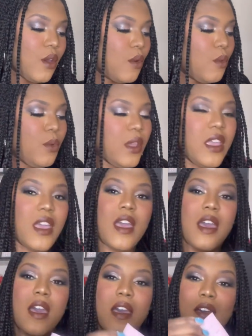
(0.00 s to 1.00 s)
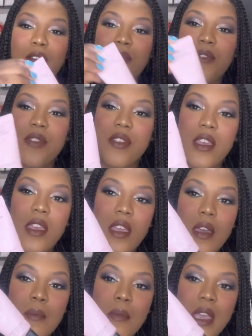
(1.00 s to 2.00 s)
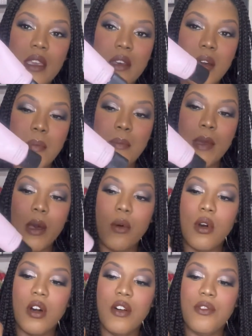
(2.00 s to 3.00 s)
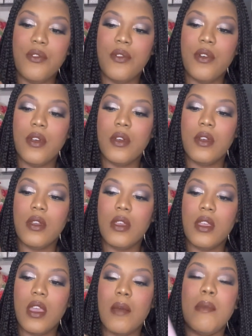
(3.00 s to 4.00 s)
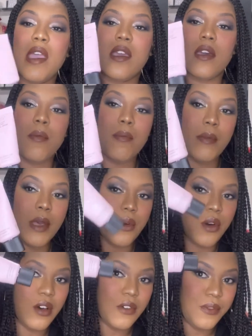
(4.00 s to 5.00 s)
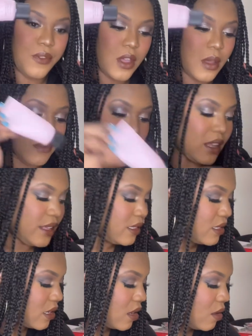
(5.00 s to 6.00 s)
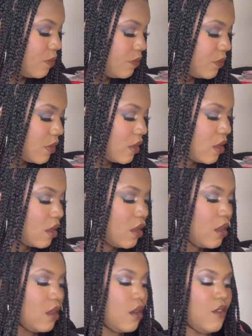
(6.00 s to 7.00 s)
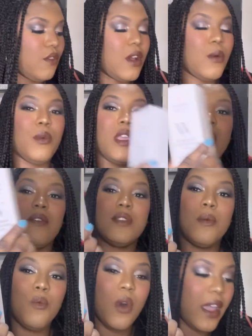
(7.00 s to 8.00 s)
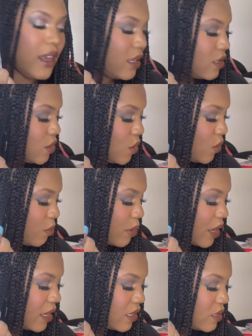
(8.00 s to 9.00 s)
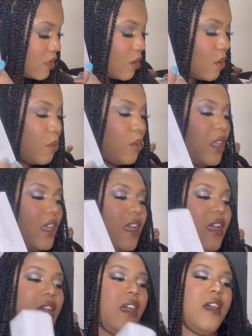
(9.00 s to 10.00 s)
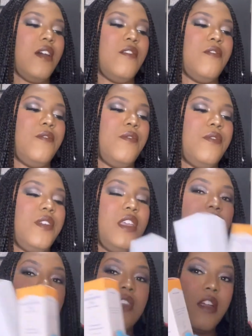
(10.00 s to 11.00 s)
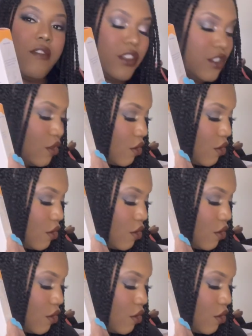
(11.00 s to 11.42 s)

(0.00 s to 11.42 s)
We have the makeup melt off. Yeah, makeup melt off um, cleanser. Right, we have some whitening toothpaste. We have the nourishing